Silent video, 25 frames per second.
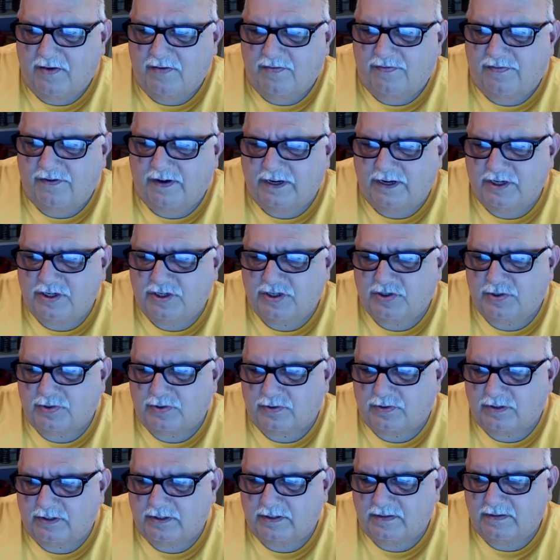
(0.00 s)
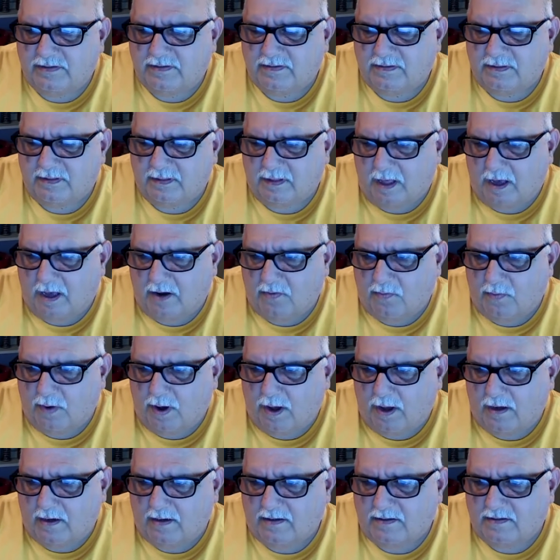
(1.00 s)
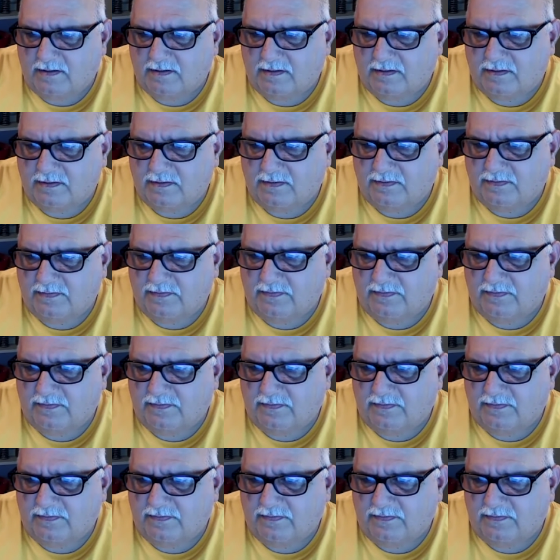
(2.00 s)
funny stories, long walks,